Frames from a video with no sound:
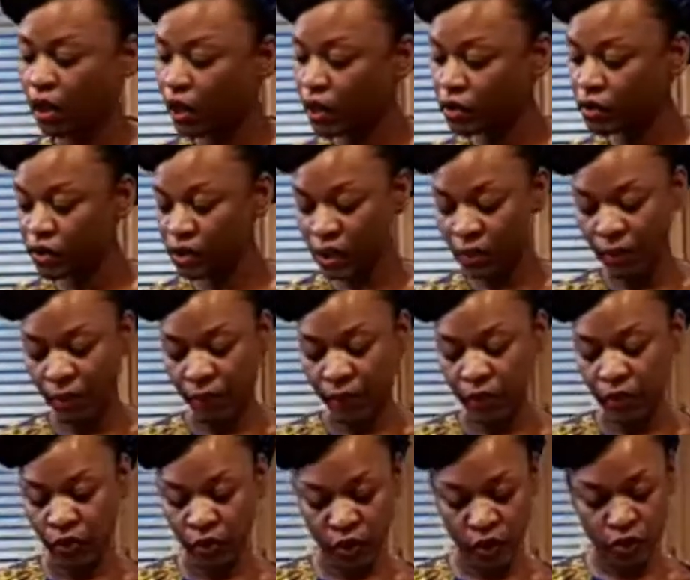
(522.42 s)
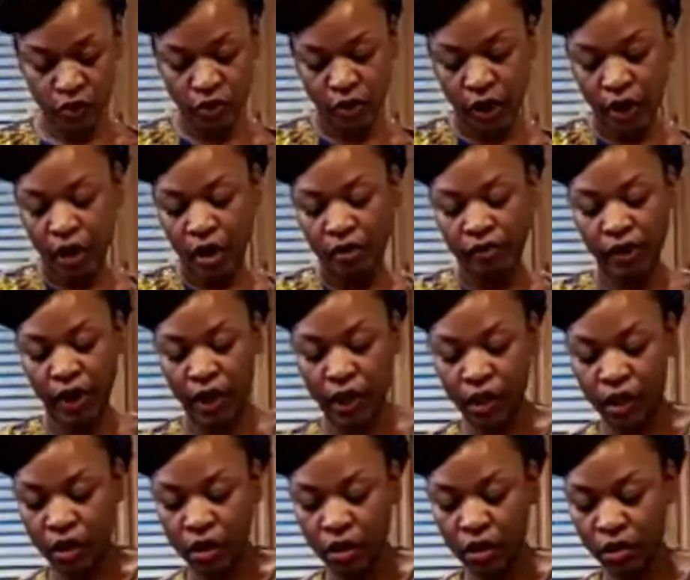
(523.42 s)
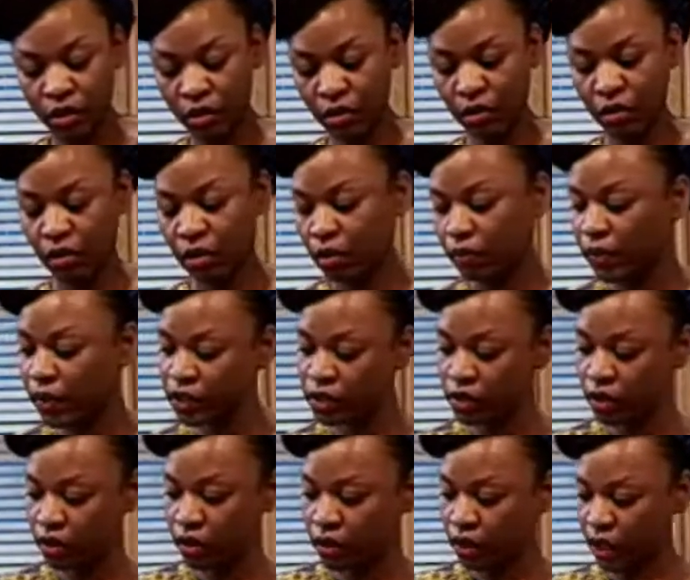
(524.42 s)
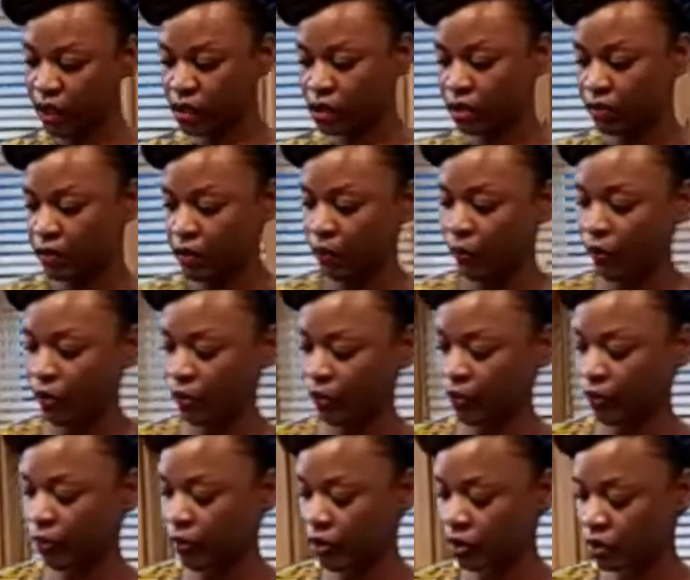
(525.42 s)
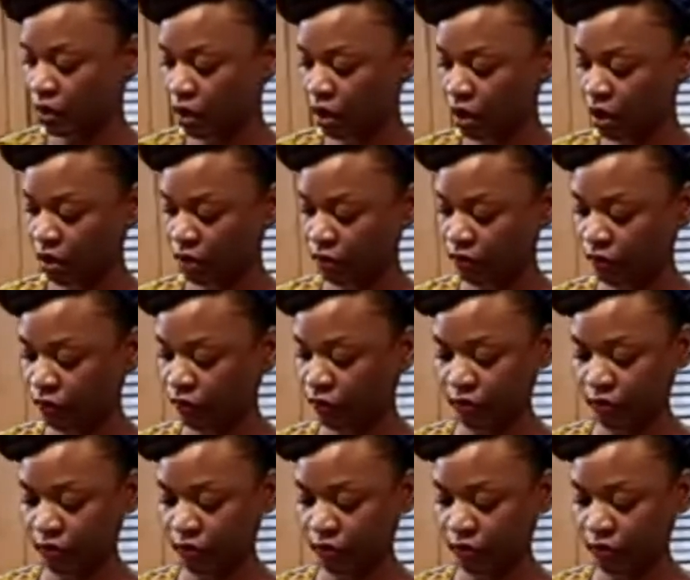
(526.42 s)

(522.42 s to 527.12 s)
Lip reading: This is some put on the tray already. Make sure you want to take some of the purple ones off.